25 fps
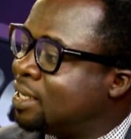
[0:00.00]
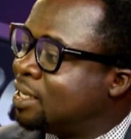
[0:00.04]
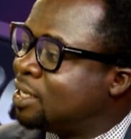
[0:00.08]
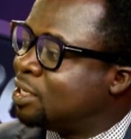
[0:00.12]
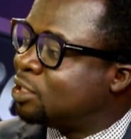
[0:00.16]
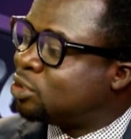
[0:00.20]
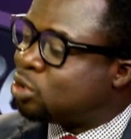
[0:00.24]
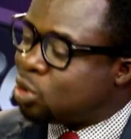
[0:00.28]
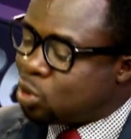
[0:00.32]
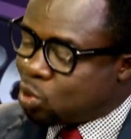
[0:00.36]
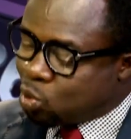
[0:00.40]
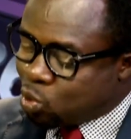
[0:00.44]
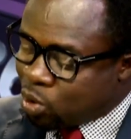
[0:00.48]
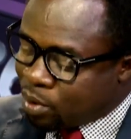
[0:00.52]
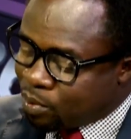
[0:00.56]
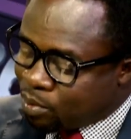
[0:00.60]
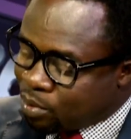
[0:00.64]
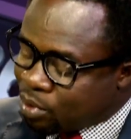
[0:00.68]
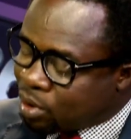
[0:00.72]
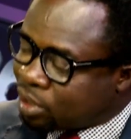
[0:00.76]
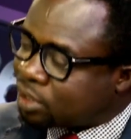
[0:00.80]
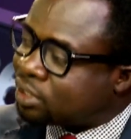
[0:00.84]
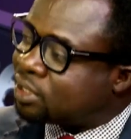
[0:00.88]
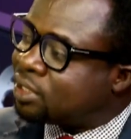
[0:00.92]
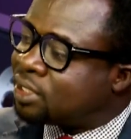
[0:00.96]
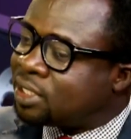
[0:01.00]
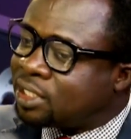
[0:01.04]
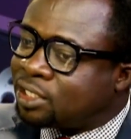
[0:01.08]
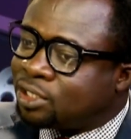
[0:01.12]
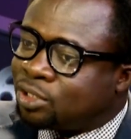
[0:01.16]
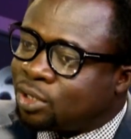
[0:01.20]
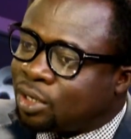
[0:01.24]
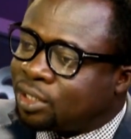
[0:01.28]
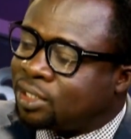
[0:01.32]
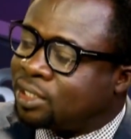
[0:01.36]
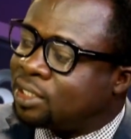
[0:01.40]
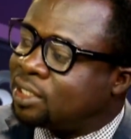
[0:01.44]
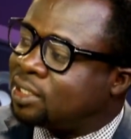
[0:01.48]
So we must, these
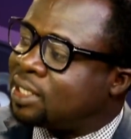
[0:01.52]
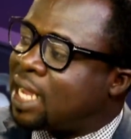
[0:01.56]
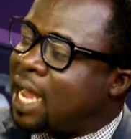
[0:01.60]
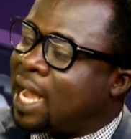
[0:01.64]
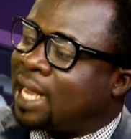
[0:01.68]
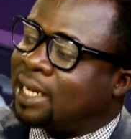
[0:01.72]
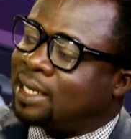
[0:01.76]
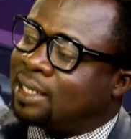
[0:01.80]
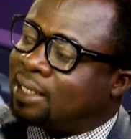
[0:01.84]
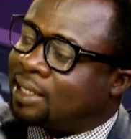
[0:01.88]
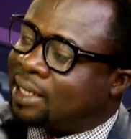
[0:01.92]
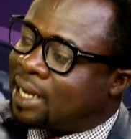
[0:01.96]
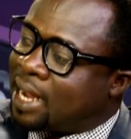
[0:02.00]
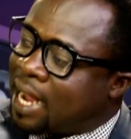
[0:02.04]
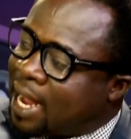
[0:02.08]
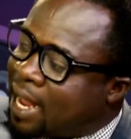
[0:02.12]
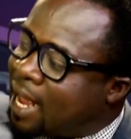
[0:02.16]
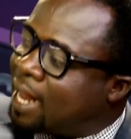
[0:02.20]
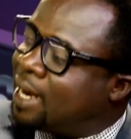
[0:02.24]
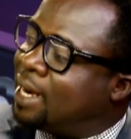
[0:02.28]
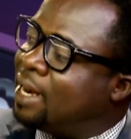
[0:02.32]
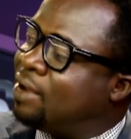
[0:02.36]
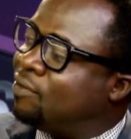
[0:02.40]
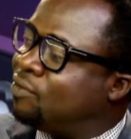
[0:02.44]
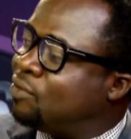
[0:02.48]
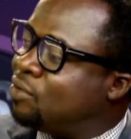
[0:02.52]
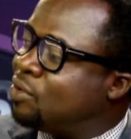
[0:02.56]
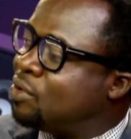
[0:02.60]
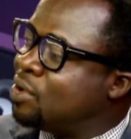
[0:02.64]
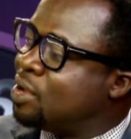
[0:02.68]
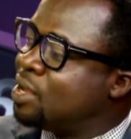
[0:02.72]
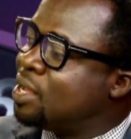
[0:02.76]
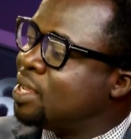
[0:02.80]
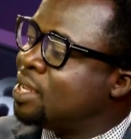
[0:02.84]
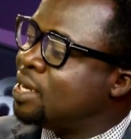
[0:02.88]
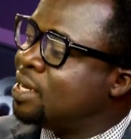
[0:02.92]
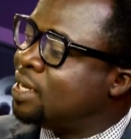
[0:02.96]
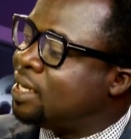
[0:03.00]
judges at the higher level,
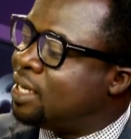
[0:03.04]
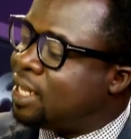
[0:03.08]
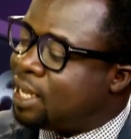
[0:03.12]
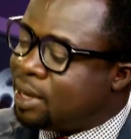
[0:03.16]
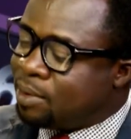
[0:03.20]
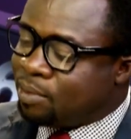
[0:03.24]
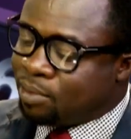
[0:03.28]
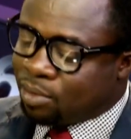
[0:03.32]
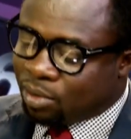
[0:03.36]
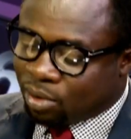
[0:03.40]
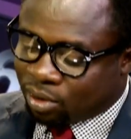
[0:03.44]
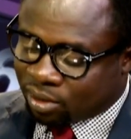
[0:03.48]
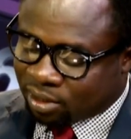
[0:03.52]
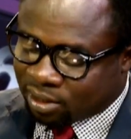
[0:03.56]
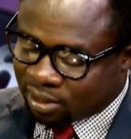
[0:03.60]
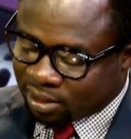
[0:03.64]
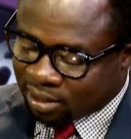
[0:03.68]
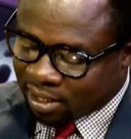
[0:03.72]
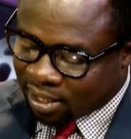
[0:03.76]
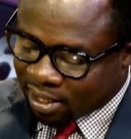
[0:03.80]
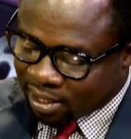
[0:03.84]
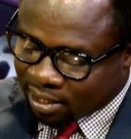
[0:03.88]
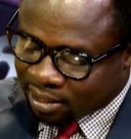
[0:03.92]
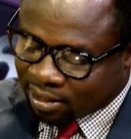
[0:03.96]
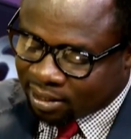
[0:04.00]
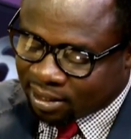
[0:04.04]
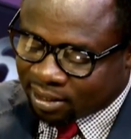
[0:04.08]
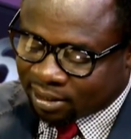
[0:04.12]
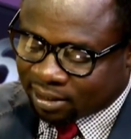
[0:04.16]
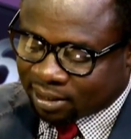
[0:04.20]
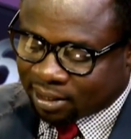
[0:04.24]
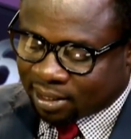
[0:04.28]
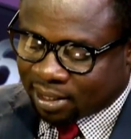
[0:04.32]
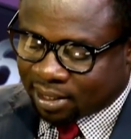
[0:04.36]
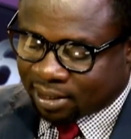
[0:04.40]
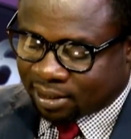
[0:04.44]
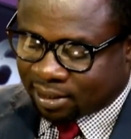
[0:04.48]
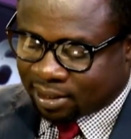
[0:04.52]
they must take these
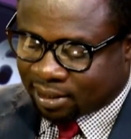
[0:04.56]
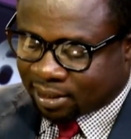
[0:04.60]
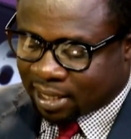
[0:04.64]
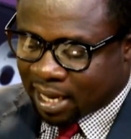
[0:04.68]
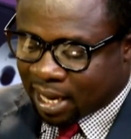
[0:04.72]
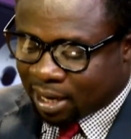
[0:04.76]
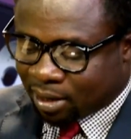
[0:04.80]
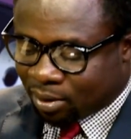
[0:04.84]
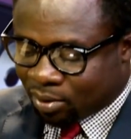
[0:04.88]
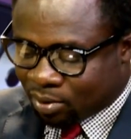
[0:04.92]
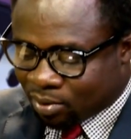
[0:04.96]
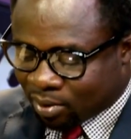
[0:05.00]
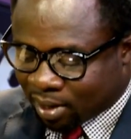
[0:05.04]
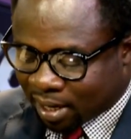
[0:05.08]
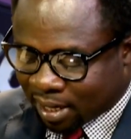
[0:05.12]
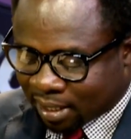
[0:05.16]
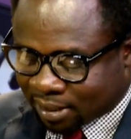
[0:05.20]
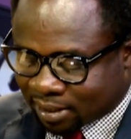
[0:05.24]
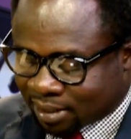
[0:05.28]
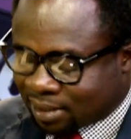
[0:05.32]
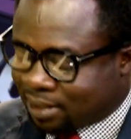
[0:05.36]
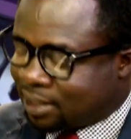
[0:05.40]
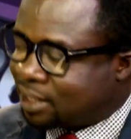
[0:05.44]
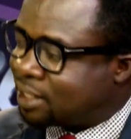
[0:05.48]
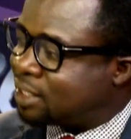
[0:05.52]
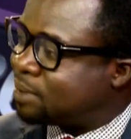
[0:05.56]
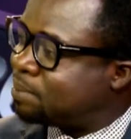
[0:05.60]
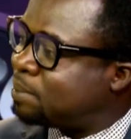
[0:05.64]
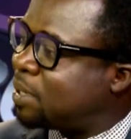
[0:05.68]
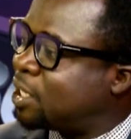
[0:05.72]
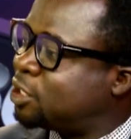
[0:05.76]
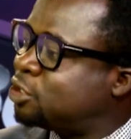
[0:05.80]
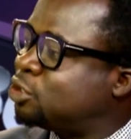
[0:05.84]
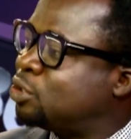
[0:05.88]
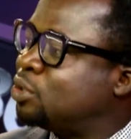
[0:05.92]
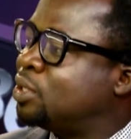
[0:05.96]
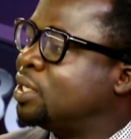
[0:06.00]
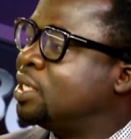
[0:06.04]
cases and look at it
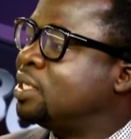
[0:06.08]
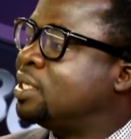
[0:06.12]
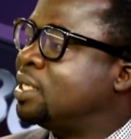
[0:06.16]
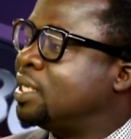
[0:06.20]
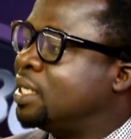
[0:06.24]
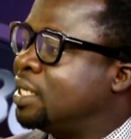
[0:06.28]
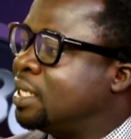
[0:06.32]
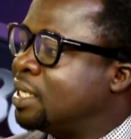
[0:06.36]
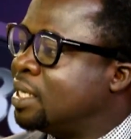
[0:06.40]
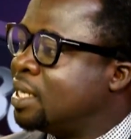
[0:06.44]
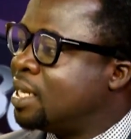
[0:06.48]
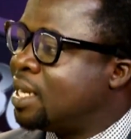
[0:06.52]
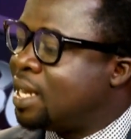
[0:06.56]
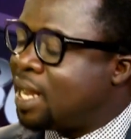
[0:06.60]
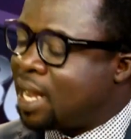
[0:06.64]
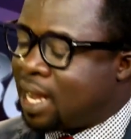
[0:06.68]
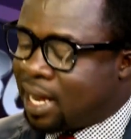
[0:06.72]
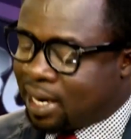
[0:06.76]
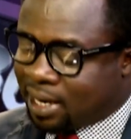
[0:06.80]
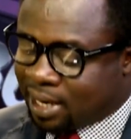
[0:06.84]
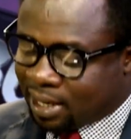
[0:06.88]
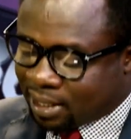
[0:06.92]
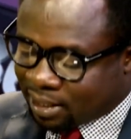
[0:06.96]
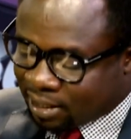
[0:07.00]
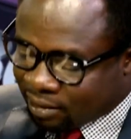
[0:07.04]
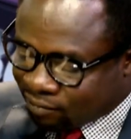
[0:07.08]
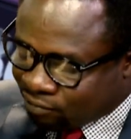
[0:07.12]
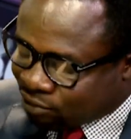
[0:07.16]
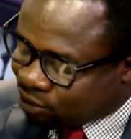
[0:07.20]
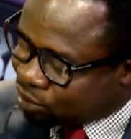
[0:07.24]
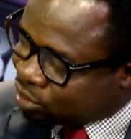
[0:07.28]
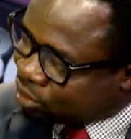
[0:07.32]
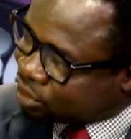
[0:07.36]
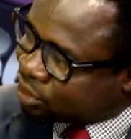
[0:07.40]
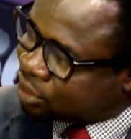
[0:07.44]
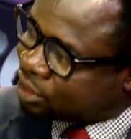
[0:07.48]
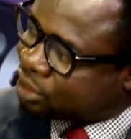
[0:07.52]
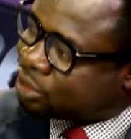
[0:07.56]
dispassionately and then give
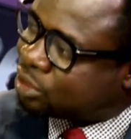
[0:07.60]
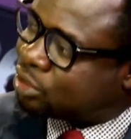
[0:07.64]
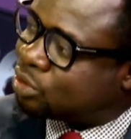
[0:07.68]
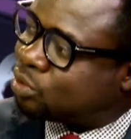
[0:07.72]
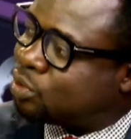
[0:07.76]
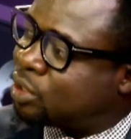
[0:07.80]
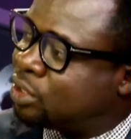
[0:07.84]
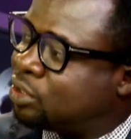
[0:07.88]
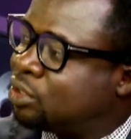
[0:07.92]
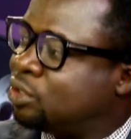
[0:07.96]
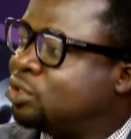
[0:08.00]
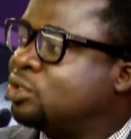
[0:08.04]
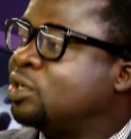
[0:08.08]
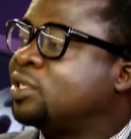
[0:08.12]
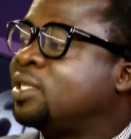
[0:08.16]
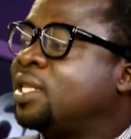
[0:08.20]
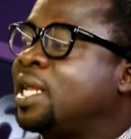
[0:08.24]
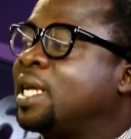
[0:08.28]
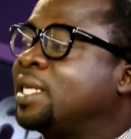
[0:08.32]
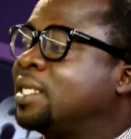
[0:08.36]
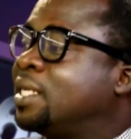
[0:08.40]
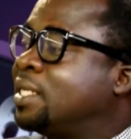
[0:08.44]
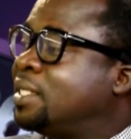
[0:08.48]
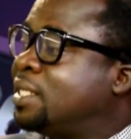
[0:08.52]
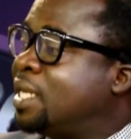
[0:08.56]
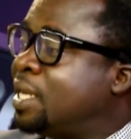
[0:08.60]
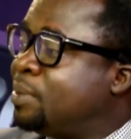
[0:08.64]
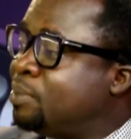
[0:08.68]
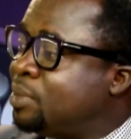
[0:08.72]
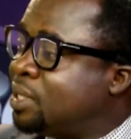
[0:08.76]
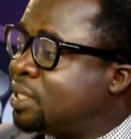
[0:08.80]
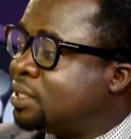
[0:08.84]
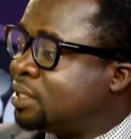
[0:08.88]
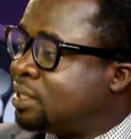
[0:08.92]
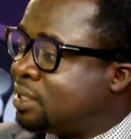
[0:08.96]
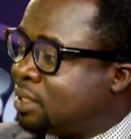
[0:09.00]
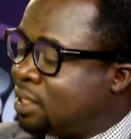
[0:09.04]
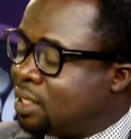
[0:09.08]
justice to what you're just like the
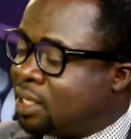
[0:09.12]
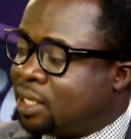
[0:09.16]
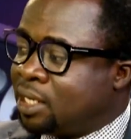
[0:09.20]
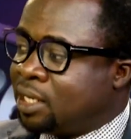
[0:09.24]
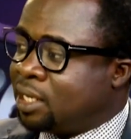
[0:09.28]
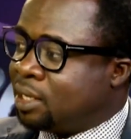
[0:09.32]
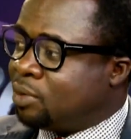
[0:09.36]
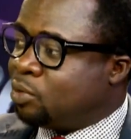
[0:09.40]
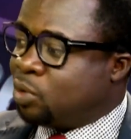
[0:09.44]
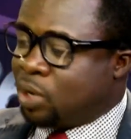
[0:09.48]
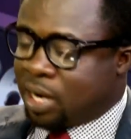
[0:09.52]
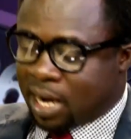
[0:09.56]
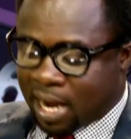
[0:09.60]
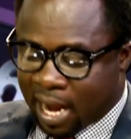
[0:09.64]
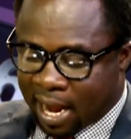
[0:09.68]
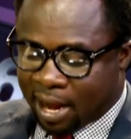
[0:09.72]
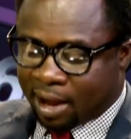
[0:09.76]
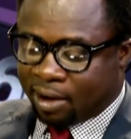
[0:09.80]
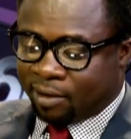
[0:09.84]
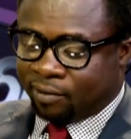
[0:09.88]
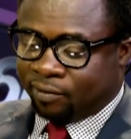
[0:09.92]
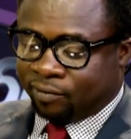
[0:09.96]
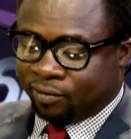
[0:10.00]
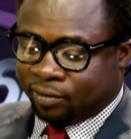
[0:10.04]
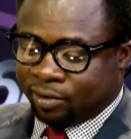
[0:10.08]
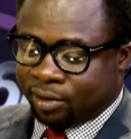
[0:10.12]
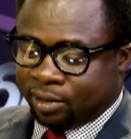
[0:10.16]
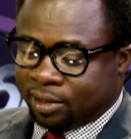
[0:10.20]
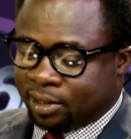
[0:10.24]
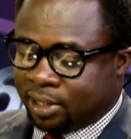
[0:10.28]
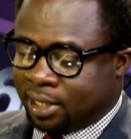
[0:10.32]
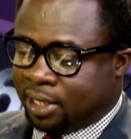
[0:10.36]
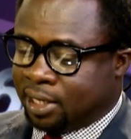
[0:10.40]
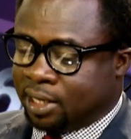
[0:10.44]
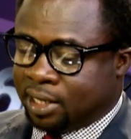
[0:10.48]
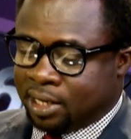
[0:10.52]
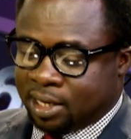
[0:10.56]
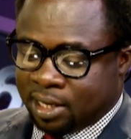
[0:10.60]
termists we have,
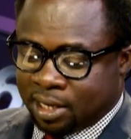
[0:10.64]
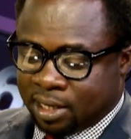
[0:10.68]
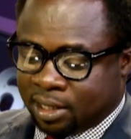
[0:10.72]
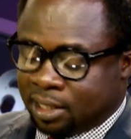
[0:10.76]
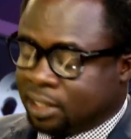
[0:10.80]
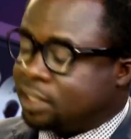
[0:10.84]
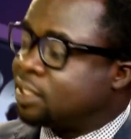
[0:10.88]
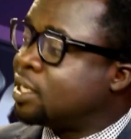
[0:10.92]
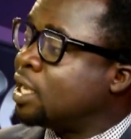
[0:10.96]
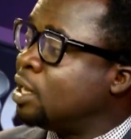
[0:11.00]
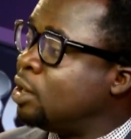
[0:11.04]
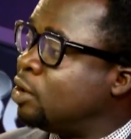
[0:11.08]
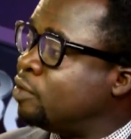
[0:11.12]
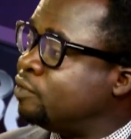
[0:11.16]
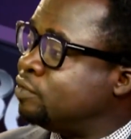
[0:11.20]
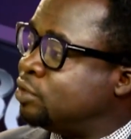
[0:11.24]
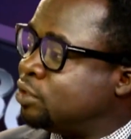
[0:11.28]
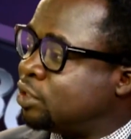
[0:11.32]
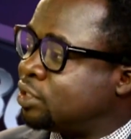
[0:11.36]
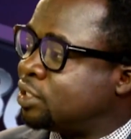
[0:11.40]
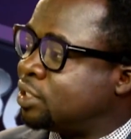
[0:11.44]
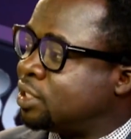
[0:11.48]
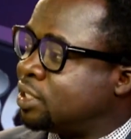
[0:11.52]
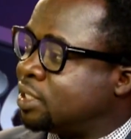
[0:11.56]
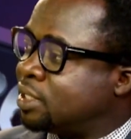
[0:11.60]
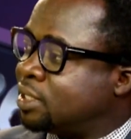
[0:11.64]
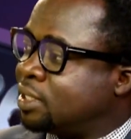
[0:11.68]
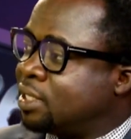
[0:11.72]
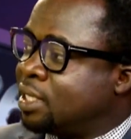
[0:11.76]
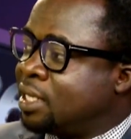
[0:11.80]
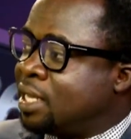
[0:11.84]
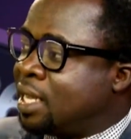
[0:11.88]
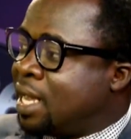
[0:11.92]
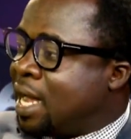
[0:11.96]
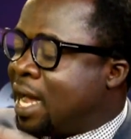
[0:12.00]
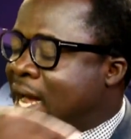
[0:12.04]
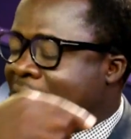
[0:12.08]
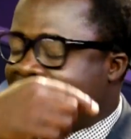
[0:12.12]
the scale of justice.
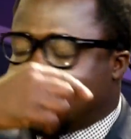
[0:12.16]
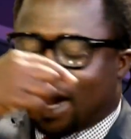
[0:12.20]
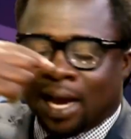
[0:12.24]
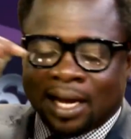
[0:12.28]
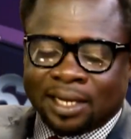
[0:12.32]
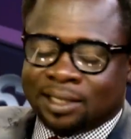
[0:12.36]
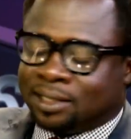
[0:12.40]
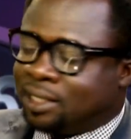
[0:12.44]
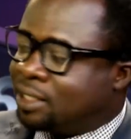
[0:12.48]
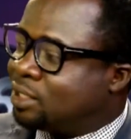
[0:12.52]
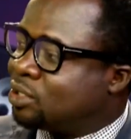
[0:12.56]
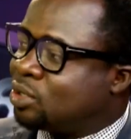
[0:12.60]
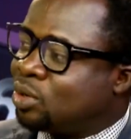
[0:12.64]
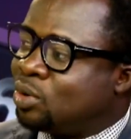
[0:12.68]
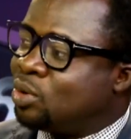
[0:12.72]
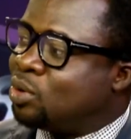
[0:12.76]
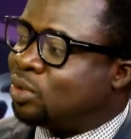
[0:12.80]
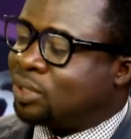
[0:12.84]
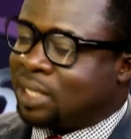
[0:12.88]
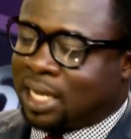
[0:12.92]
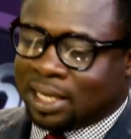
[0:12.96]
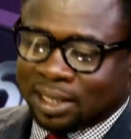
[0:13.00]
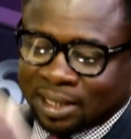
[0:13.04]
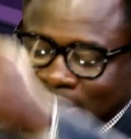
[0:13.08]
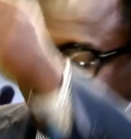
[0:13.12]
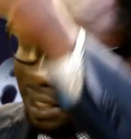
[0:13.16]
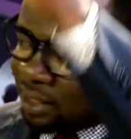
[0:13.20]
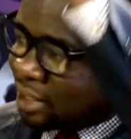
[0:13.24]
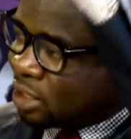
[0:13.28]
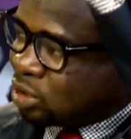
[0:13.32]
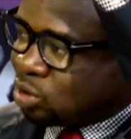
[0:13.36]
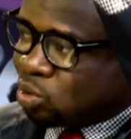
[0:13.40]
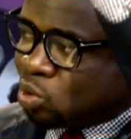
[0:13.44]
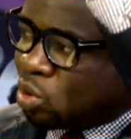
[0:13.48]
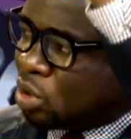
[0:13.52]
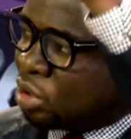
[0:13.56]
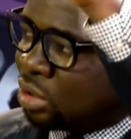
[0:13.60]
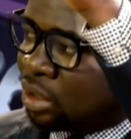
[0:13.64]
Her eyes is closed and there's a
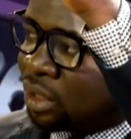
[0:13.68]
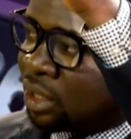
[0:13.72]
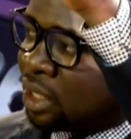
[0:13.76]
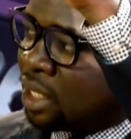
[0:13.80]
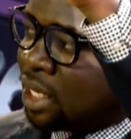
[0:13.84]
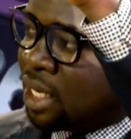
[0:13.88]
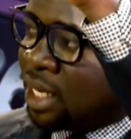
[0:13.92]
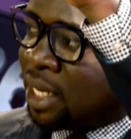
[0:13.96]
sword.